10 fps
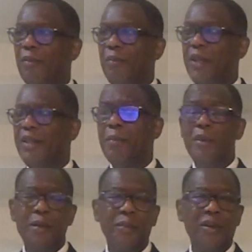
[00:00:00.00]
been a
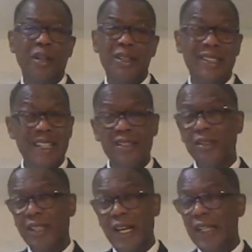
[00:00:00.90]
member of the Nation
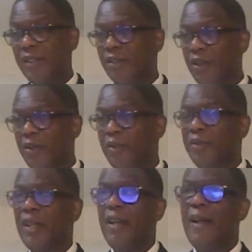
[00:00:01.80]
of Gods and
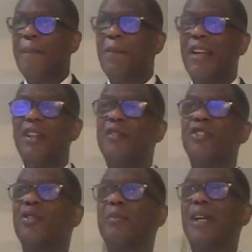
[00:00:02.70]
Earths. I never
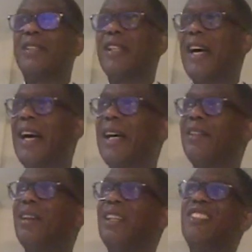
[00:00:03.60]
took my
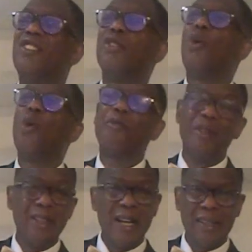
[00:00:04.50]
Shahada under the
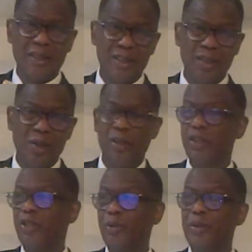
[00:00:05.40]
Orthodox or the
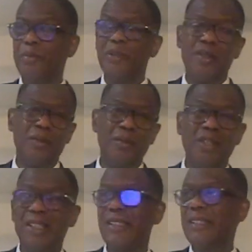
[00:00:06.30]
Sunni Muslims
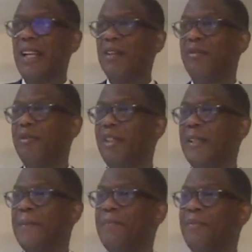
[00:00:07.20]
or the
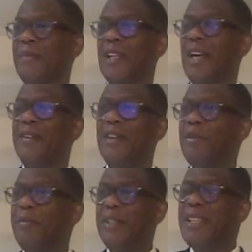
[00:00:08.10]
Salafi. I've
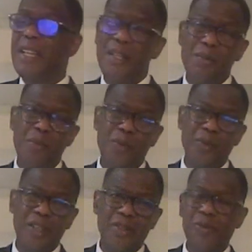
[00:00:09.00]
never been a
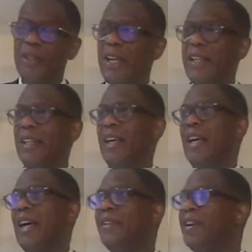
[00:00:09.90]
Hebrew Israelite.
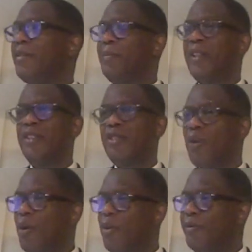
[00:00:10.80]
I've never been a
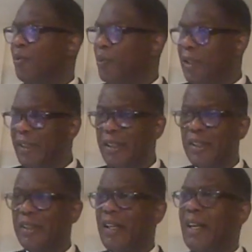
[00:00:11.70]
Jehovah's
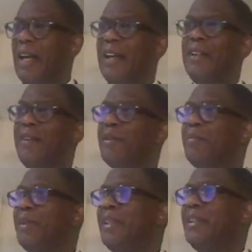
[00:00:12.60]
Witness. I've never
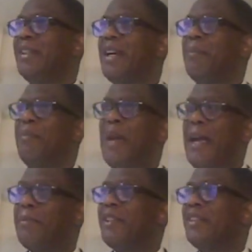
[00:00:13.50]
been a
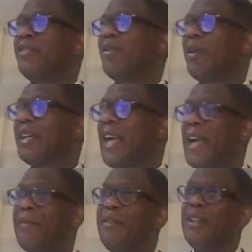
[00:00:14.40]
Baptist or a
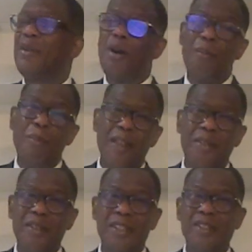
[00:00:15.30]
Catholic or a
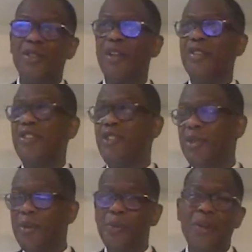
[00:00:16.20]
Methodist or a
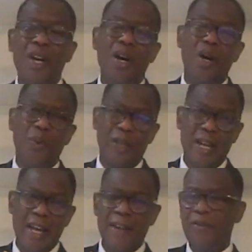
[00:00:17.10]
Jew or what
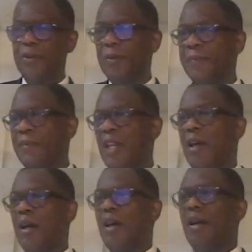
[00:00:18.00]
have you.
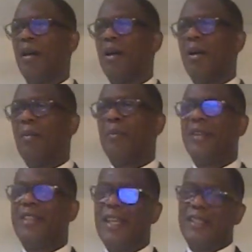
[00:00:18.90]

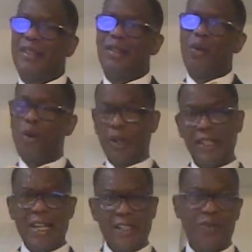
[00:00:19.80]
But that's
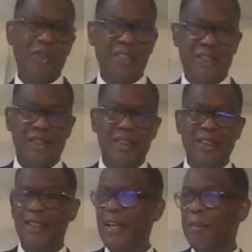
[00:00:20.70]
organized religion.
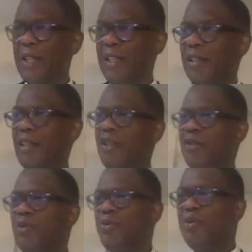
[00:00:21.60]
Now, I mean,
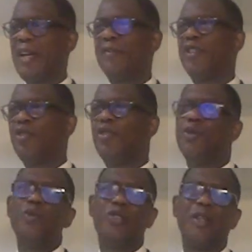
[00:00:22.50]
you have to
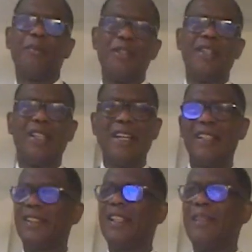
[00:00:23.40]
do something like,
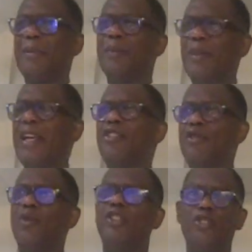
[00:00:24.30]
say, people like,
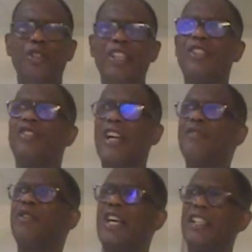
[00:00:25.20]
you want to join
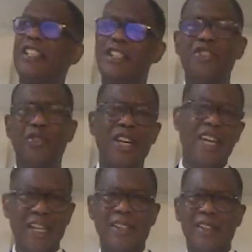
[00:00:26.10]
Nationality, you got to get your
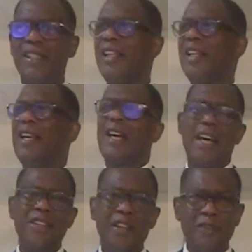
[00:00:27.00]
X.
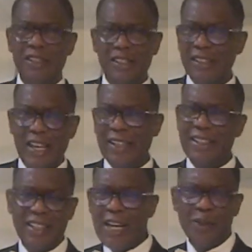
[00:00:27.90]
I never signed
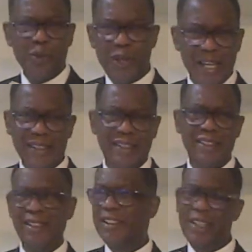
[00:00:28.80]
and got no
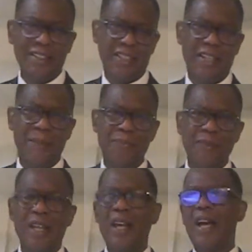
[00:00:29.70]
X's and none of that.
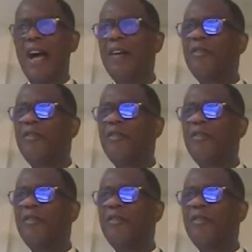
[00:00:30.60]
I